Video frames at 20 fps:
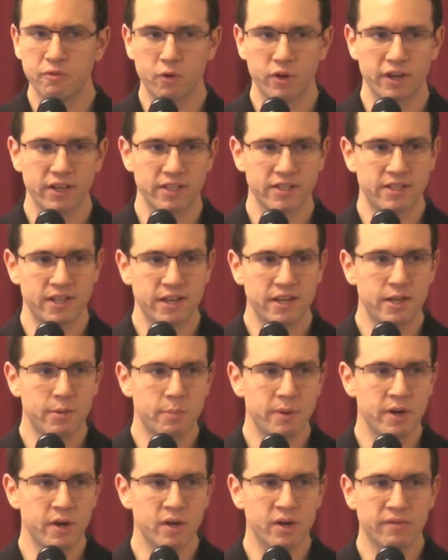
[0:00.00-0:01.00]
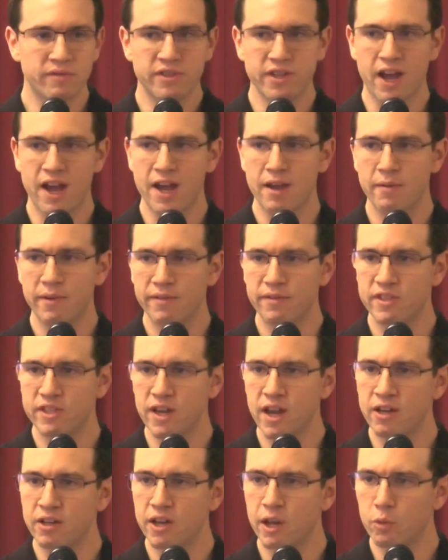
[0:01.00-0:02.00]
for an extended period of time if it's
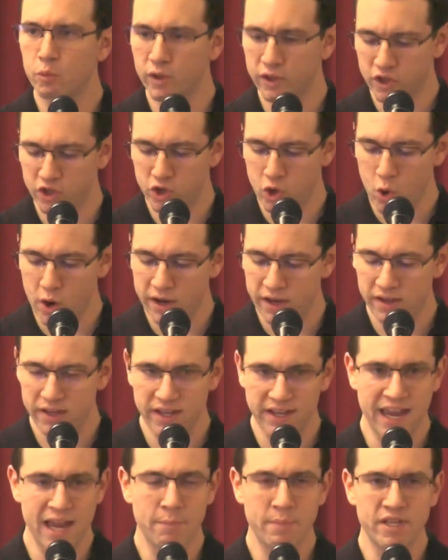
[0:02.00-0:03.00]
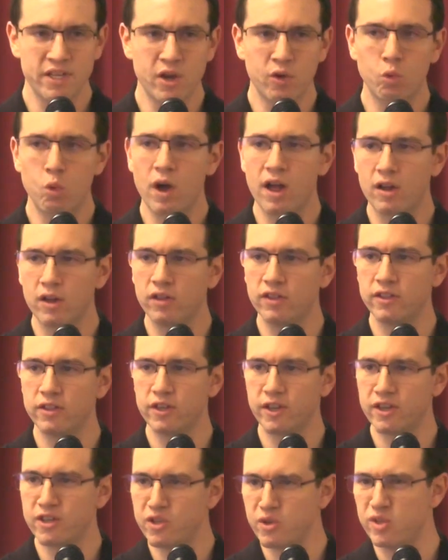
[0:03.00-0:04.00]
not done with joy. It can't be done well.
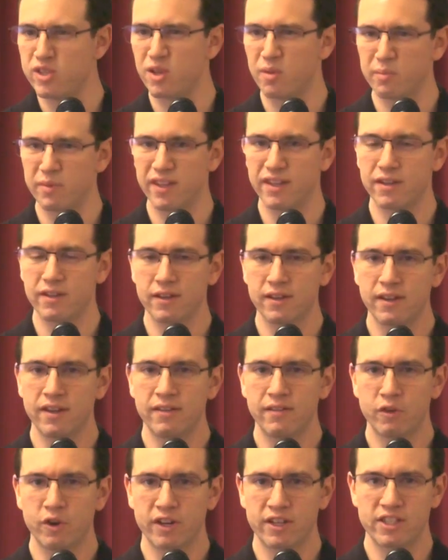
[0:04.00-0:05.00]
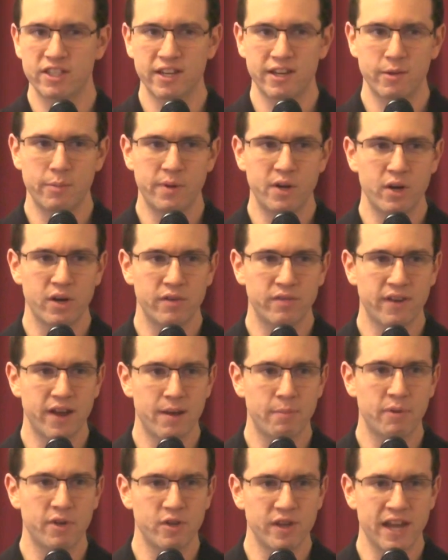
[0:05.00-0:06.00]
You can do something for an extended period of
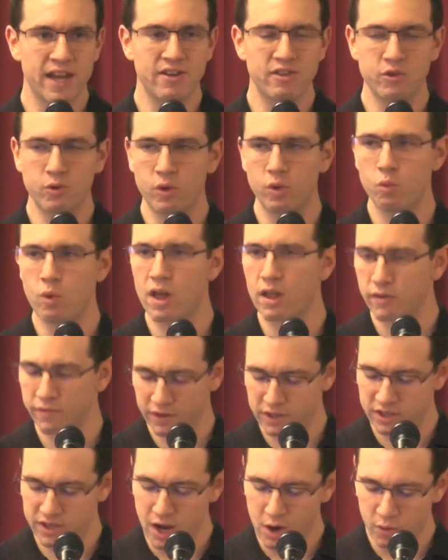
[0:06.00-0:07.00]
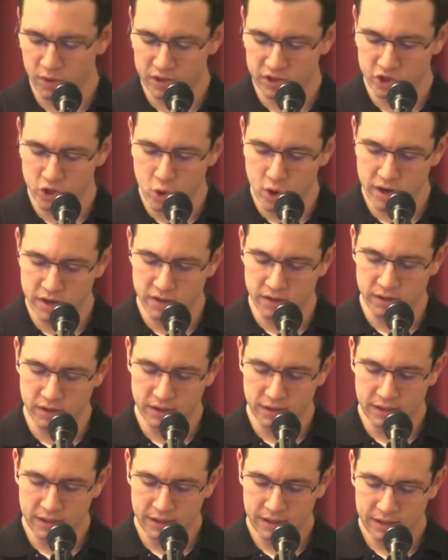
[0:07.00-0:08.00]
time, but you can't do it well if it's not with joy.
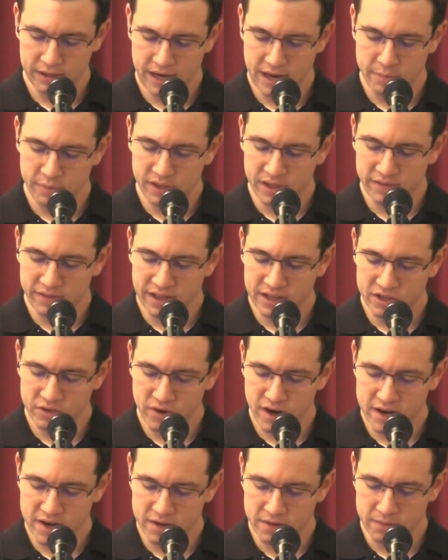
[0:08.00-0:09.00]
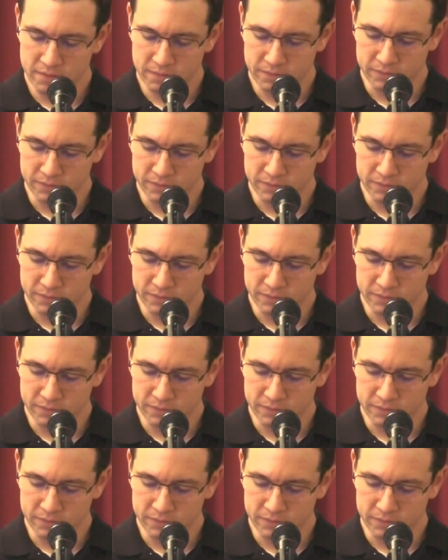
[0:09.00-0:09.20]
And I believe that's right.